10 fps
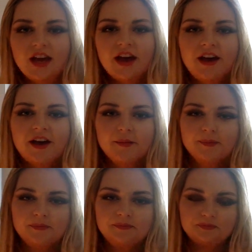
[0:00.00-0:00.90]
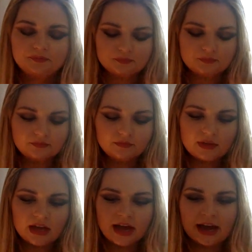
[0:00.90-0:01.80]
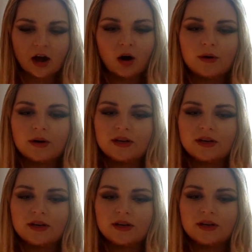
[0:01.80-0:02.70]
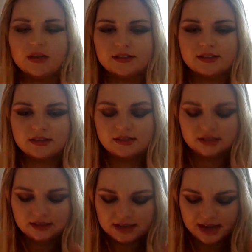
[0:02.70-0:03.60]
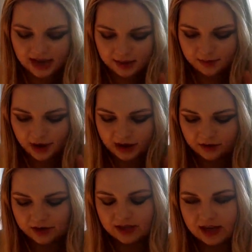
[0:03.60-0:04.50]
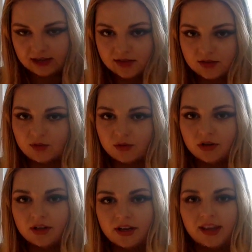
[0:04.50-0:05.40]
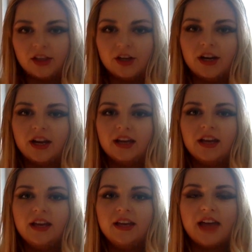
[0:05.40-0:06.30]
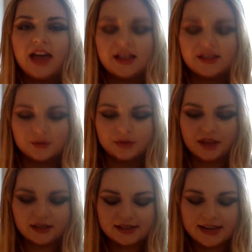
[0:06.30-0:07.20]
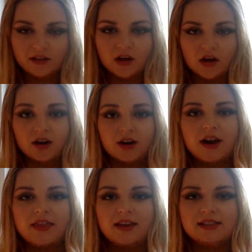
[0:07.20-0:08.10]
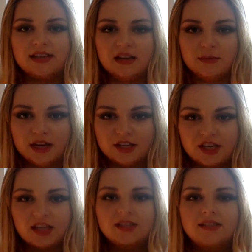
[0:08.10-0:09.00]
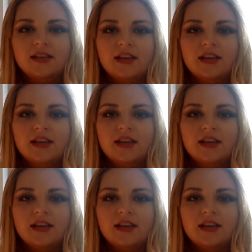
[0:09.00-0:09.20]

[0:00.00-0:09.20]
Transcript: Yeah. Um, I always, always, and to this day, I prioritize school and learning. So things take longer and they take patience.